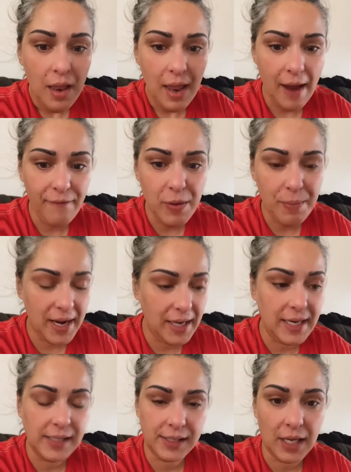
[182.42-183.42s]
Everybody
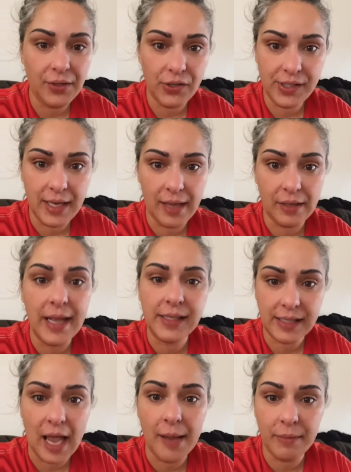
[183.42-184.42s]
needs to understand it's
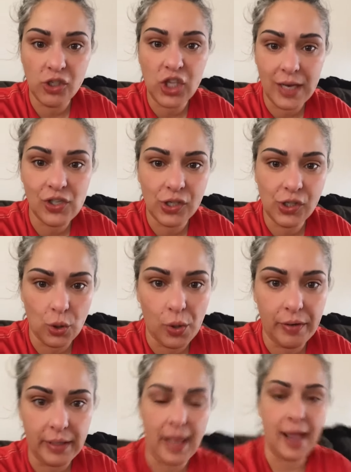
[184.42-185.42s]
time to change the
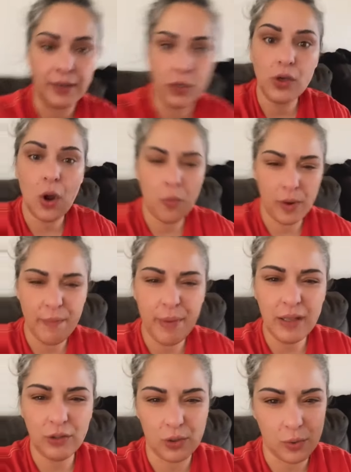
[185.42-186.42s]
storyline. You know, we've
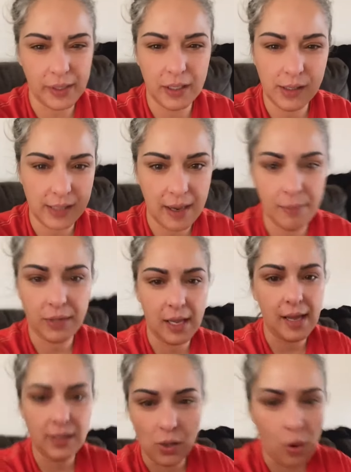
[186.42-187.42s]
been doing the same
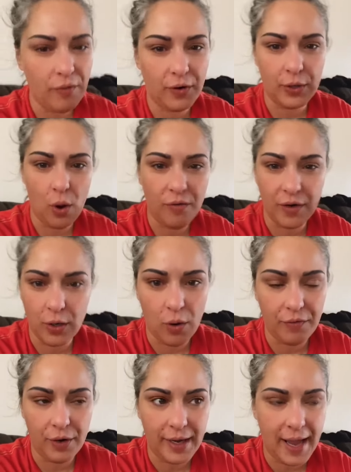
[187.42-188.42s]
things over and over and
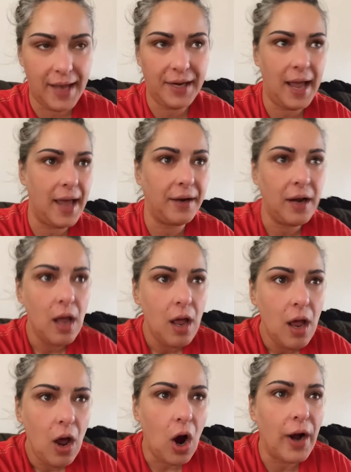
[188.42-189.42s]
over again. And
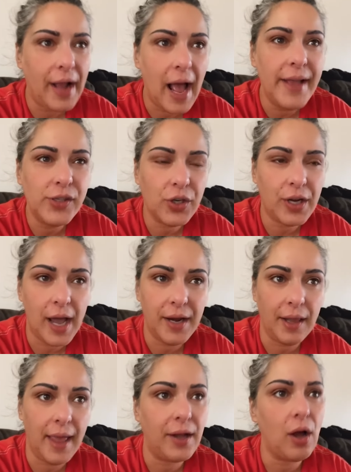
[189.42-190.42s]
our guides are kind
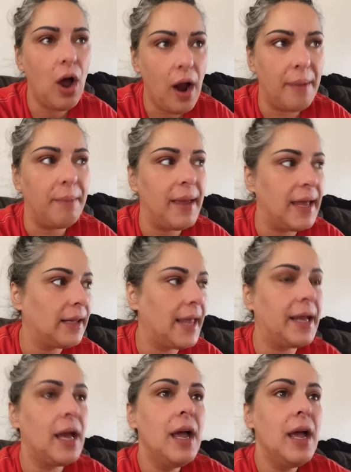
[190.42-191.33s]
of like, all right, man, like,